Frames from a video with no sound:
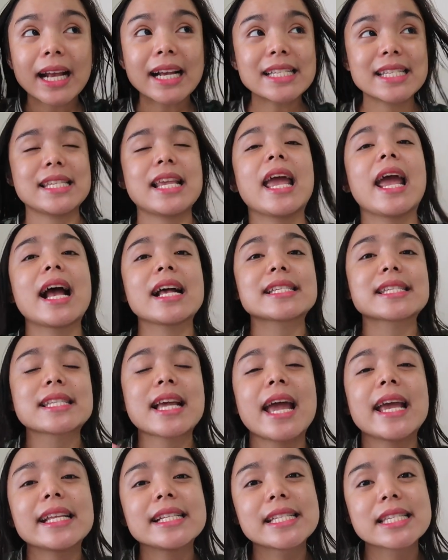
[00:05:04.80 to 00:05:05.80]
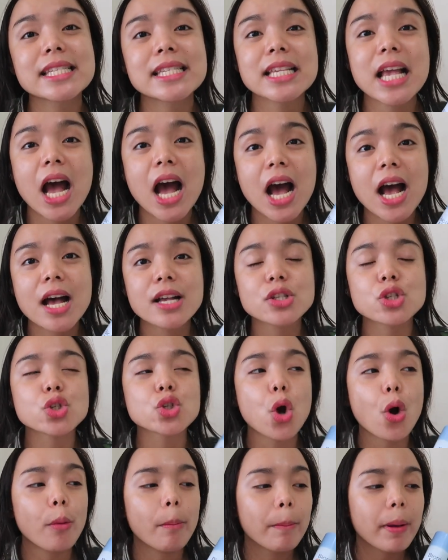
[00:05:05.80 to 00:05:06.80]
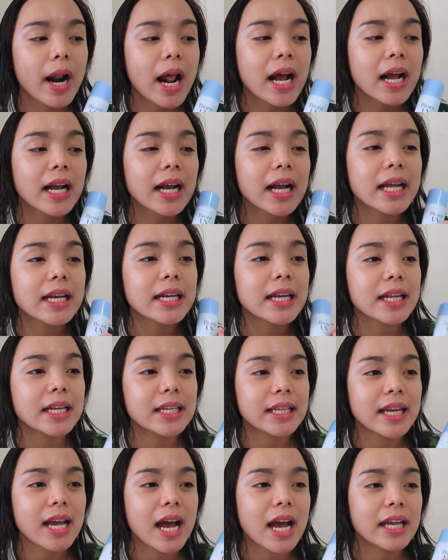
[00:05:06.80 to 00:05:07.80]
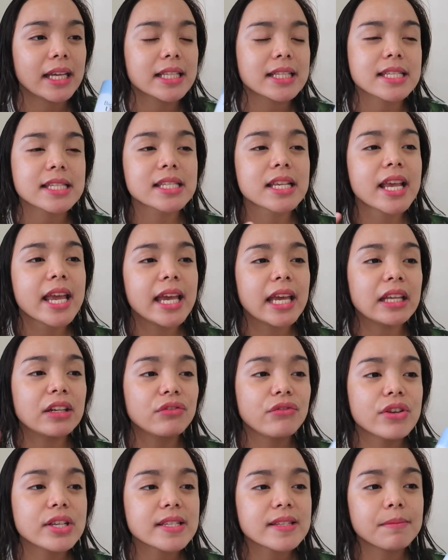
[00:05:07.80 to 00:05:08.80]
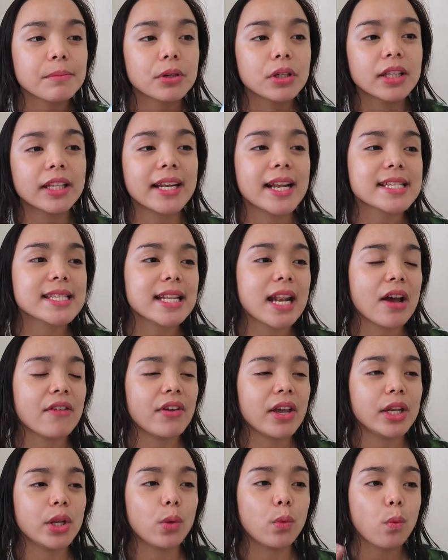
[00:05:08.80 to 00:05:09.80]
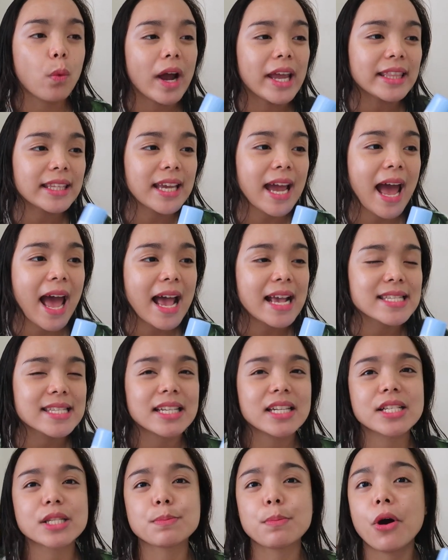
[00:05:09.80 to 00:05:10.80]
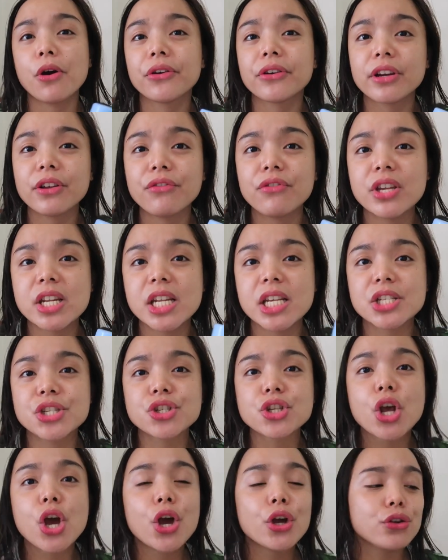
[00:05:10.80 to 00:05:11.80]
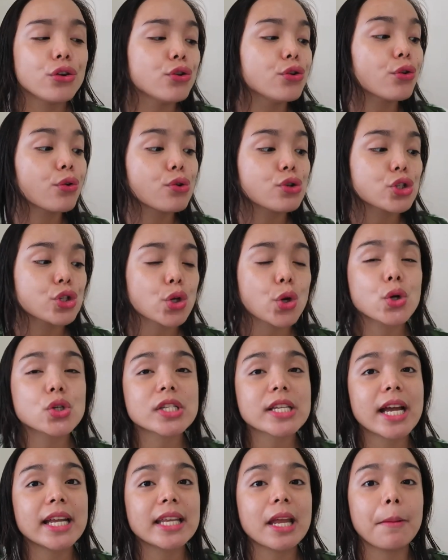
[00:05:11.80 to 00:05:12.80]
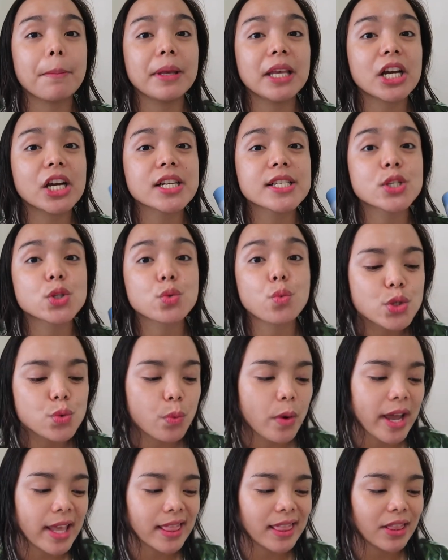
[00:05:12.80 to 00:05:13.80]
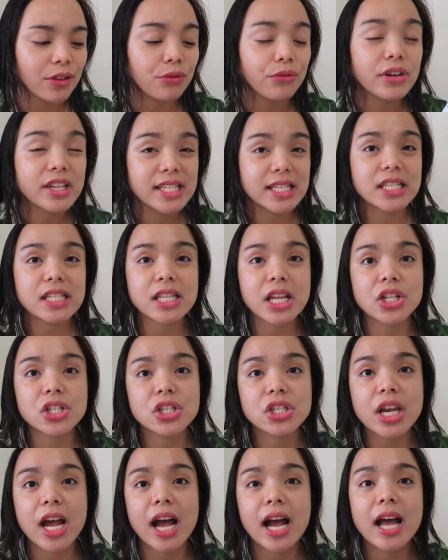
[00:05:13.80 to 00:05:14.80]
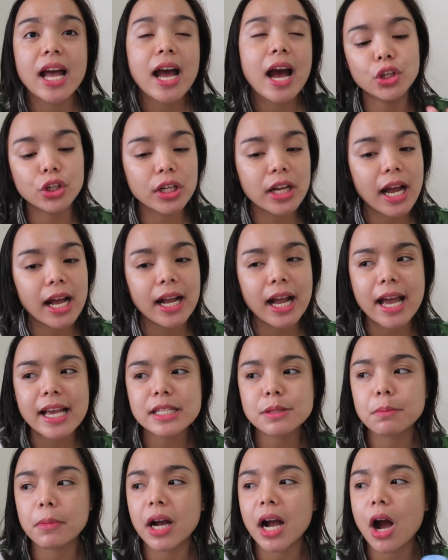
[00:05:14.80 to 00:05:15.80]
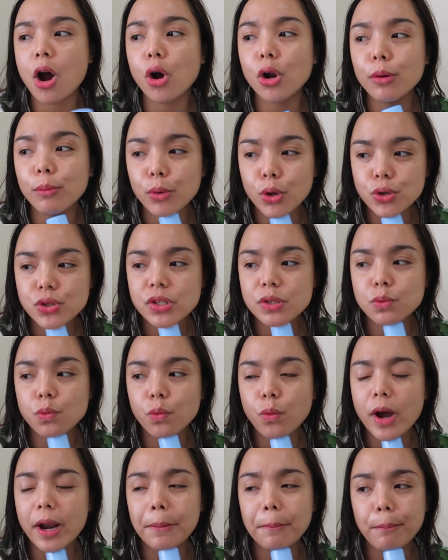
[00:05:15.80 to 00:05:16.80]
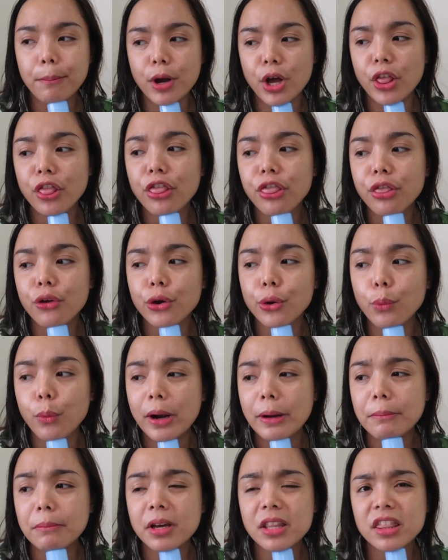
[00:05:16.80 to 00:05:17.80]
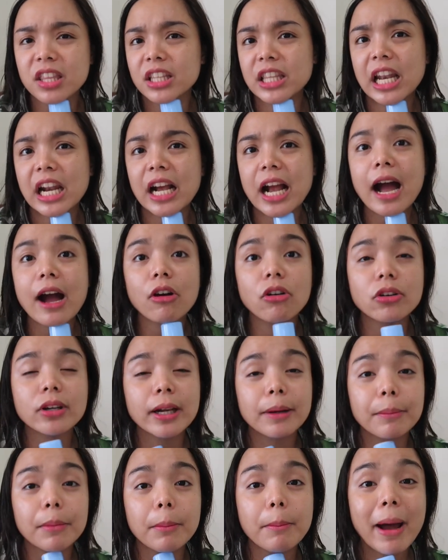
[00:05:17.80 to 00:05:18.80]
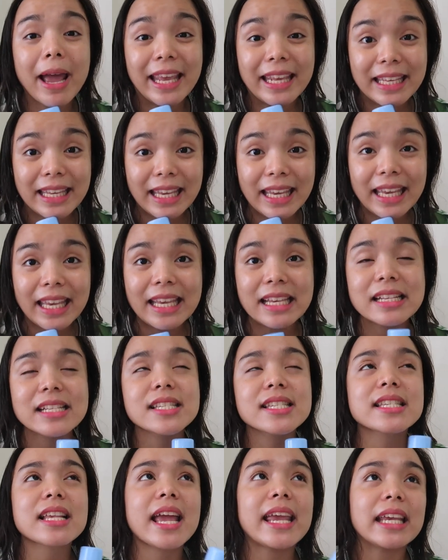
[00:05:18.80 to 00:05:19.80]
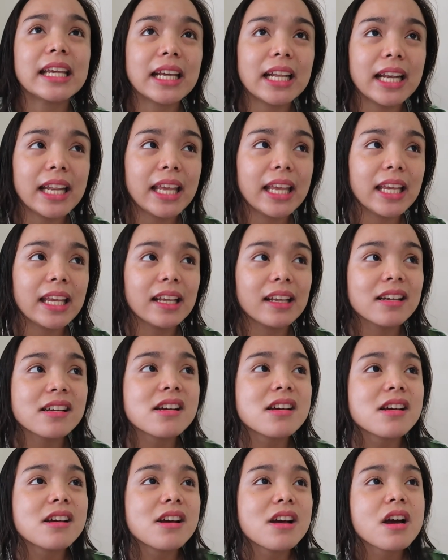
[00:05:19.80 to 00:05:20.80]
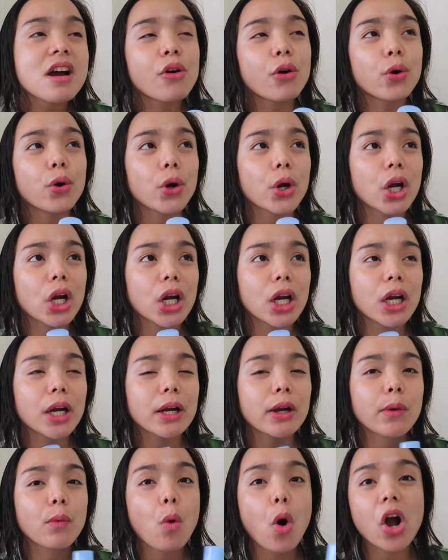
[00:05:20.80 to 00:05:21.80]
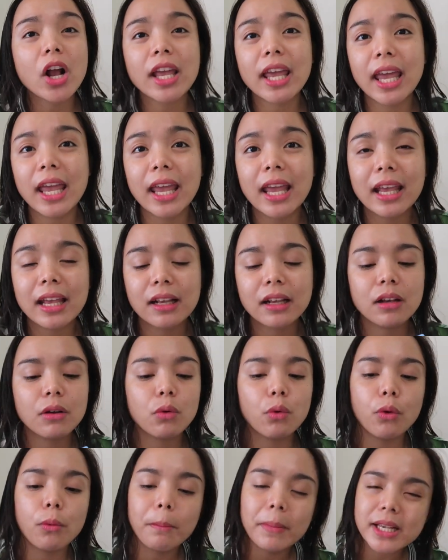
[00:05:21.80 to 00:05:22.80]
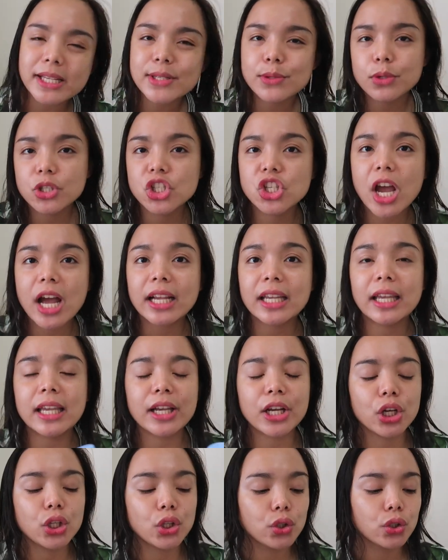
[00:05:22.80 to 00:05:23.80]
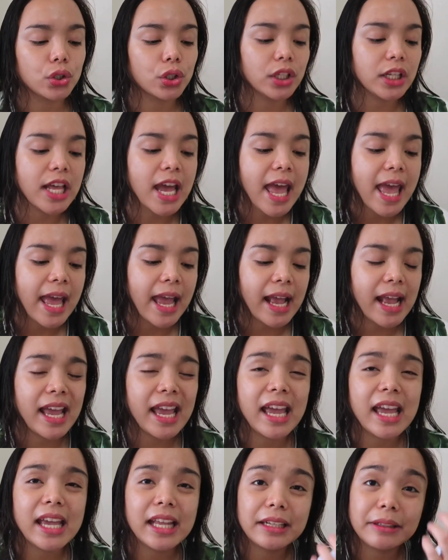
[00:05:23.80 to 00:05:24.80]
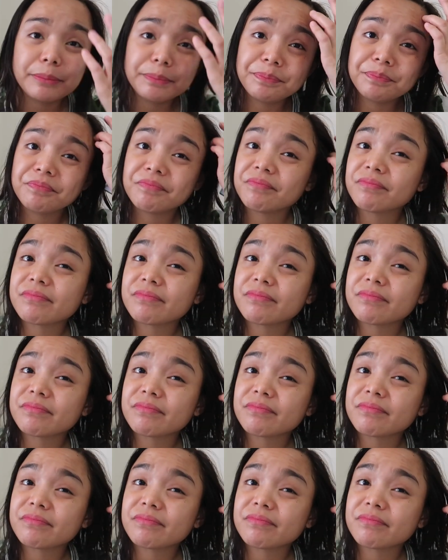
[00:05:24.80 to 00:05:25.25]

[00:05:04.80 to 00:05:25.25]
Kasi aside sa sobrang ganda niya, it's invisible, it doesn't have any white cast, it has powdery finish. Yun yung gusto ko sa kanya because sweat resistant siya. Yun nga guys, mga almost 1 month or 1 month na talaga akong nagbabiking, cycling, or walking, mixed with jogging, ganon. And